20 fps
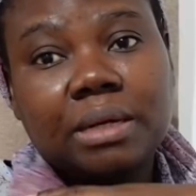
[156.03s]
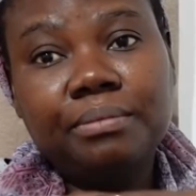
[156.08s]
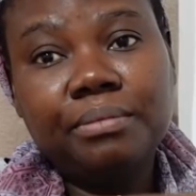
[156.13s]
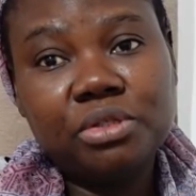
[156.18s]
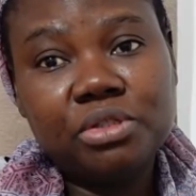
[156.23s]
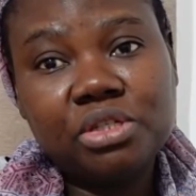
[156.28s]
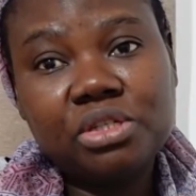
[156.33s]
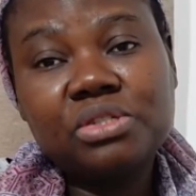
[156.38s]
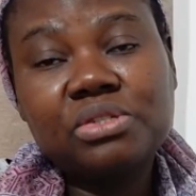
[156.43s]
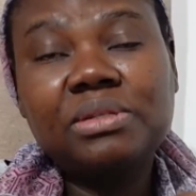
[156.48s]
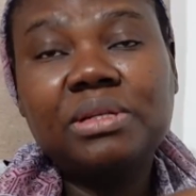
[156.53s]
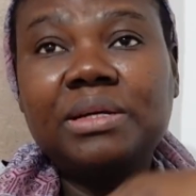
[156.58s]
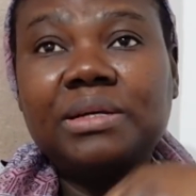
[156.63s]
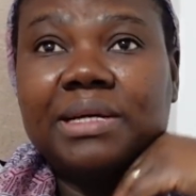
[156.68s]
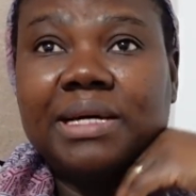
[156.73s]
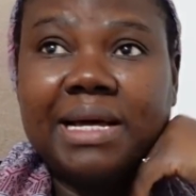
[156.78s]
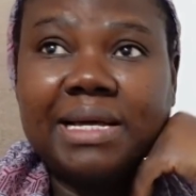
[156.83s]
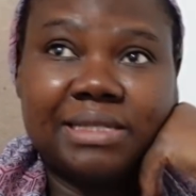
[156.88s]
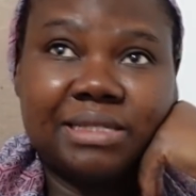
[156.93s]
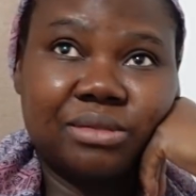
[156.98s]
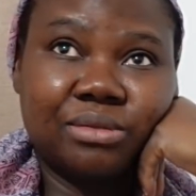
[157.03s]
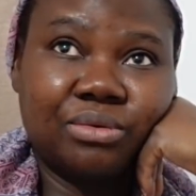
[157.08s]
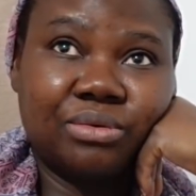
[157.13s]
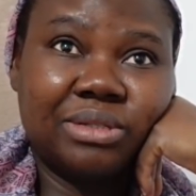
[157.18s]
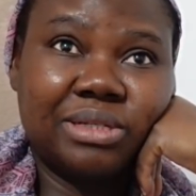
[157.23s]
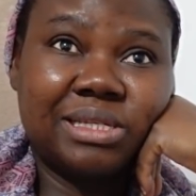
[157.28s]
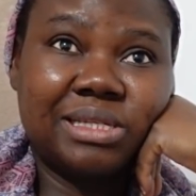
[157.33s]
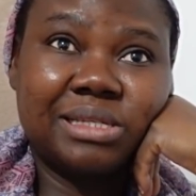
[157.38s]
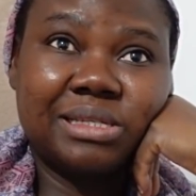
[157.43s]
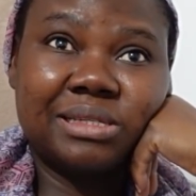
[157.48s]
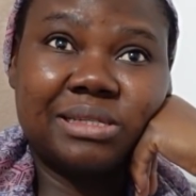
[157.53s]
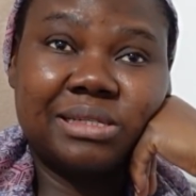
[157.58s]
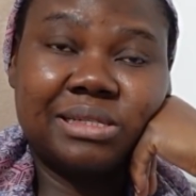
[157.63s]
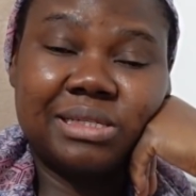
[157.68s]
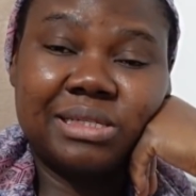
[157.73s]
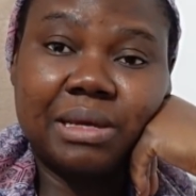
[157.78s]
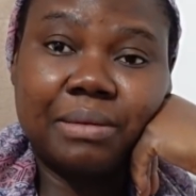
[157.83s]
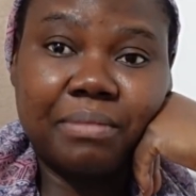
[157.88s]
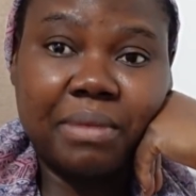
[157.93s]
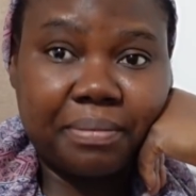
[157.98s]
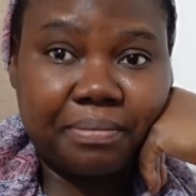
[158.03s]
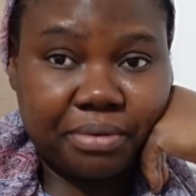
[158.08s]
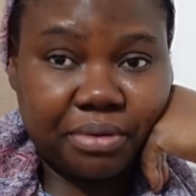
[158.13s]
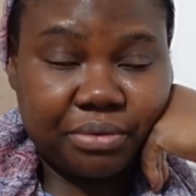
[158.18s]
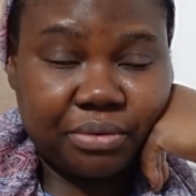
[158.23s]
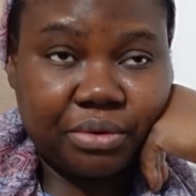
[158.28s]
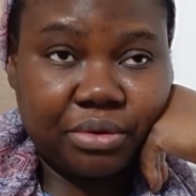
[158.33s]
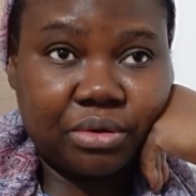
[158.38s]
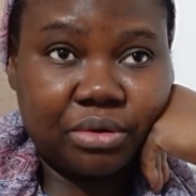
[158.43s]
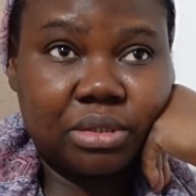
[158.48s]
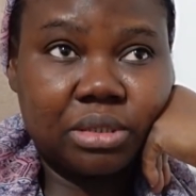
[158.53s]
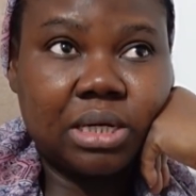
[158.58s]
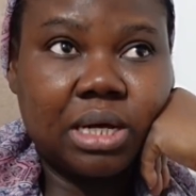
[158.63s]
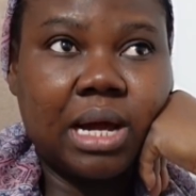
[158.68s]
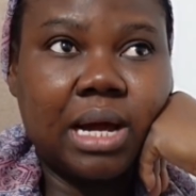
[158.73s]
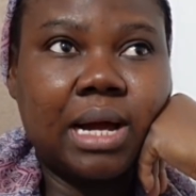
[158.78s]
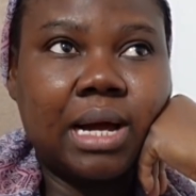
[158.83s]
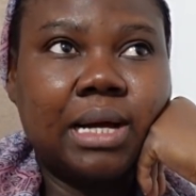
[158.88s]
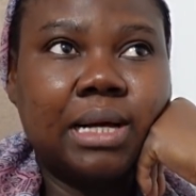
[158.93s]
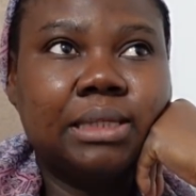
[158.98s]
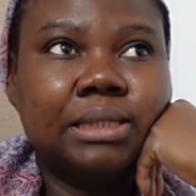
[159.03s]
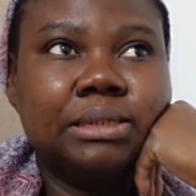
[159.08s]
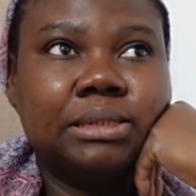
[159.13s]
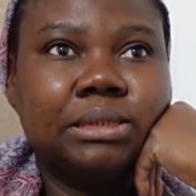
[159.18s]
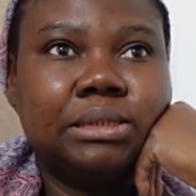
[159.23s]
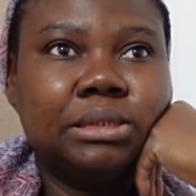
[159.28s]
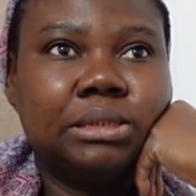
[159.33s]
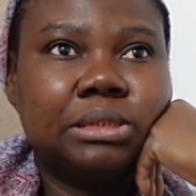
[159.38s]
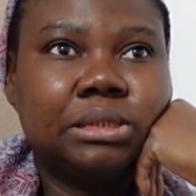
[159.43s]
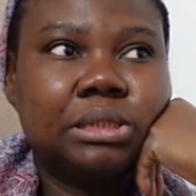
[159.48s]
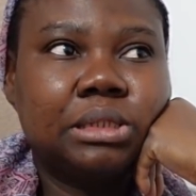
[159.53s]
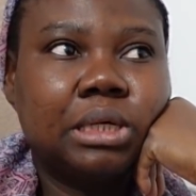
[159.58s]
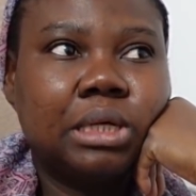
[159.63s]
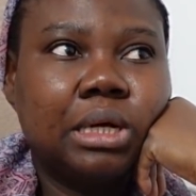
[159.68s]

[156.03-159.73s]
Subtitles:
but just to let you guys know, this is December period and